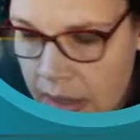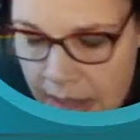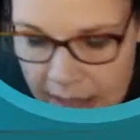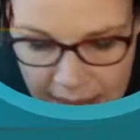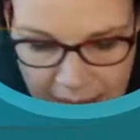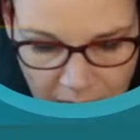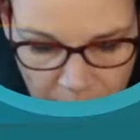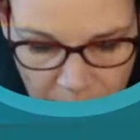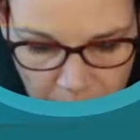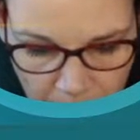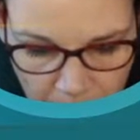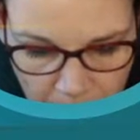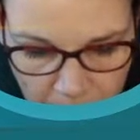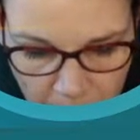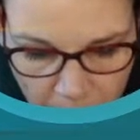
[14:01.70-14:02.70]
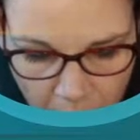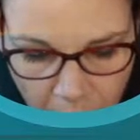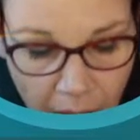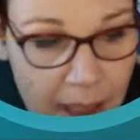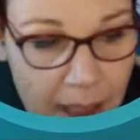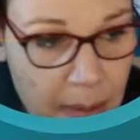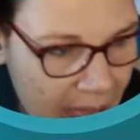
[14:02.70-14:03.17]
in
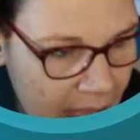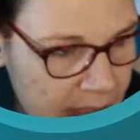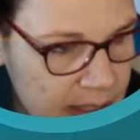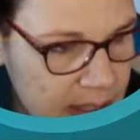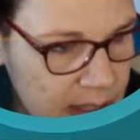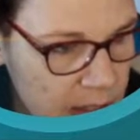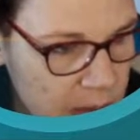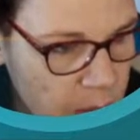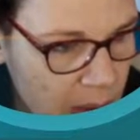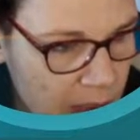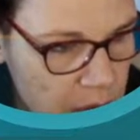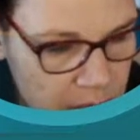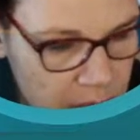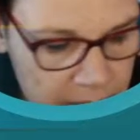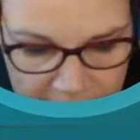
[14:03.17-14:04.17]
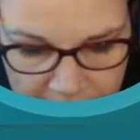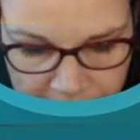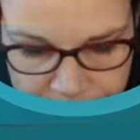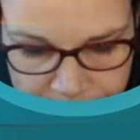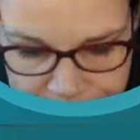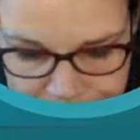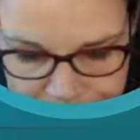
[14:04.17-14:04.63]
I pairs, because we're
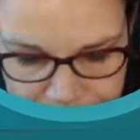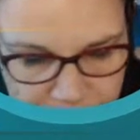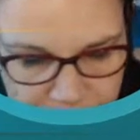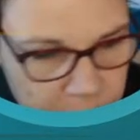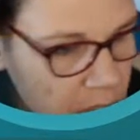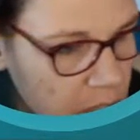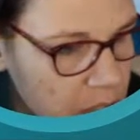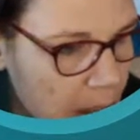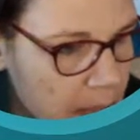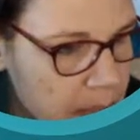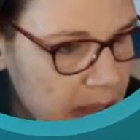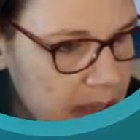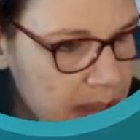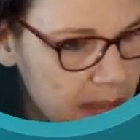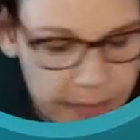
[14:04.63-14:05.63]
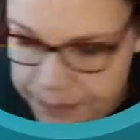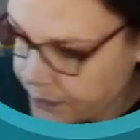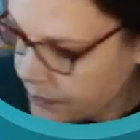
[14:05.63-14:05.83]
using numbers.